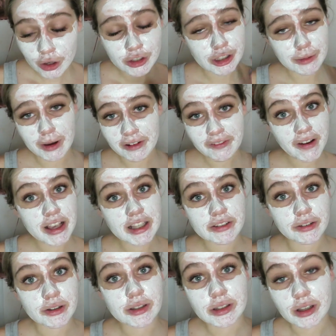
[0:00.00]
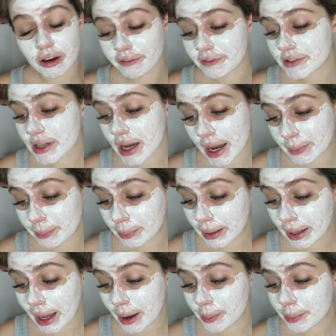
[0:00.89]
So my face feels softer and
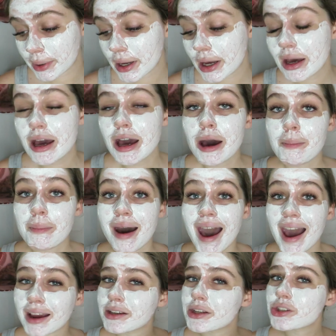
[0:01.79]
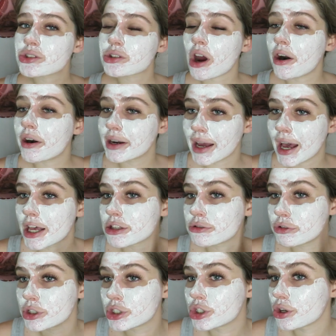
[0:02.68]
plump. My acne scarring
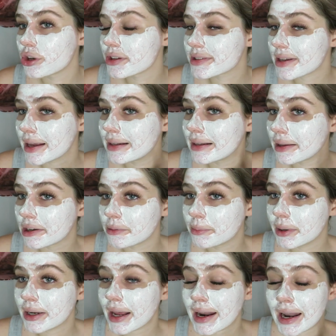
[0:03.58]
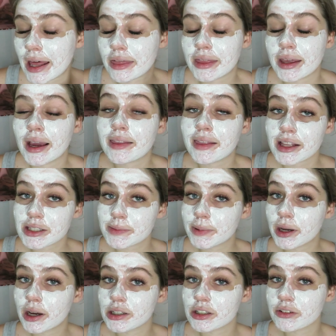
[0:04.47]
has reduced a little bit, and I think that's
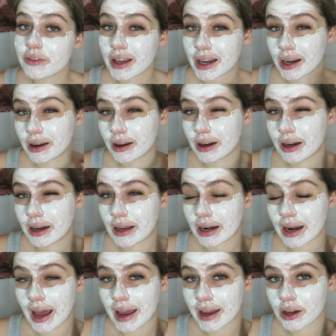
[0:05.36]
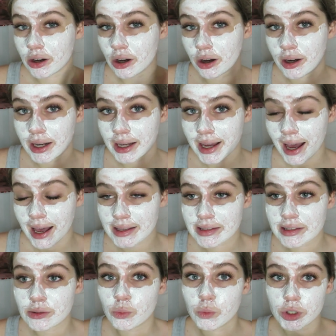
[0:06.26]
because of that glycolic
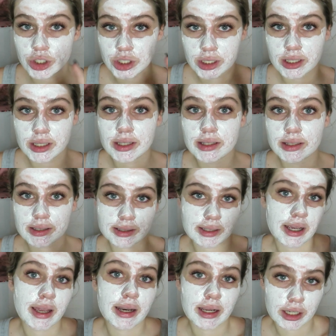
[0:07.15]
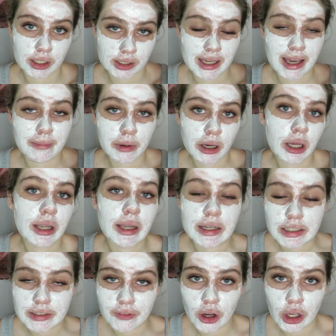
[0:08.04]
acid, which is in a chemical
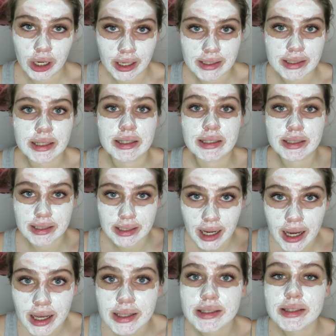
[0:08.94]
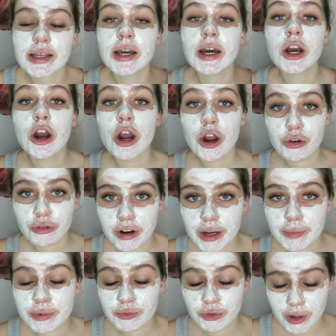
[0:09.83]
exfoliant. It does
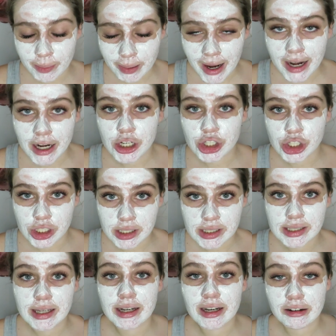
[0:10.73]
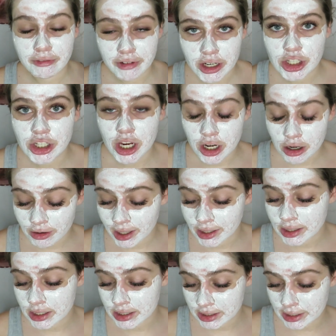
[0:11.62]
replenish the skin and
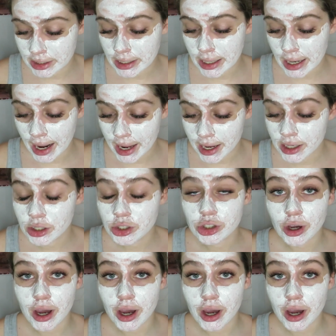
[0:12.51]
regenerate the skin layers.